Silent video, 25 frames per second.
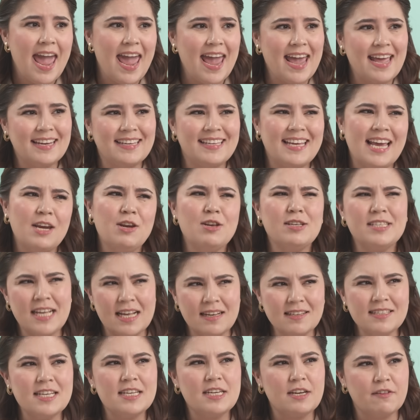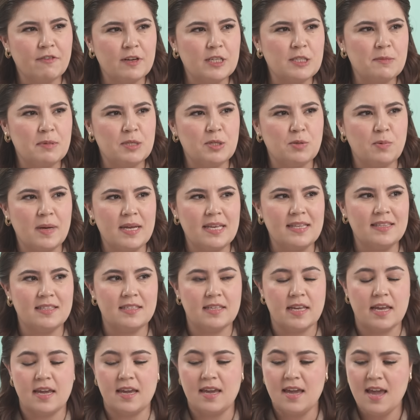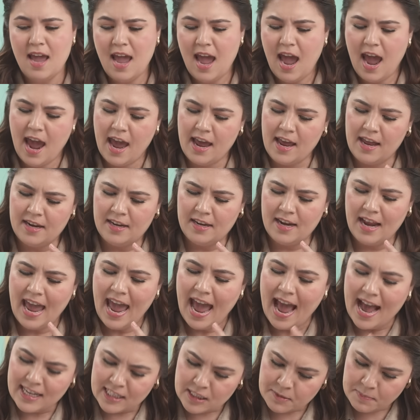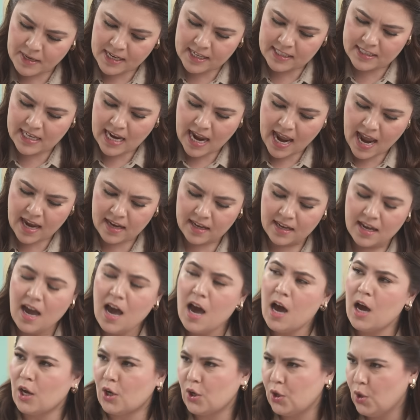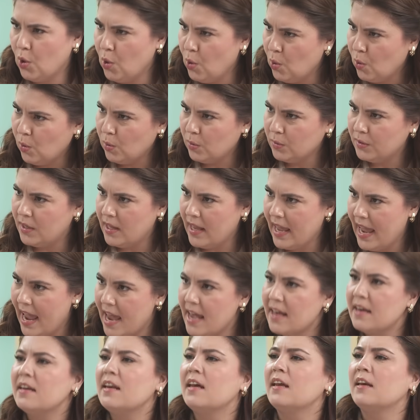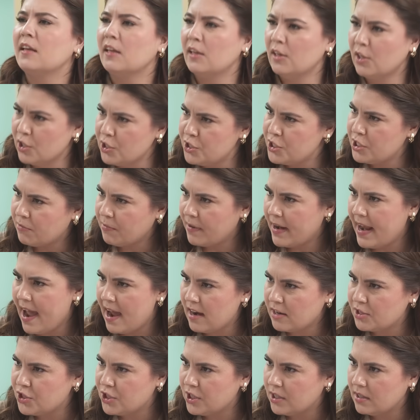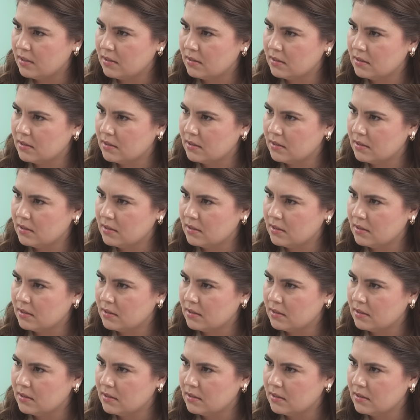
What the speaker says: And can you tell us the difference between, say, an asthma attack, a cold, and an allergic reaction?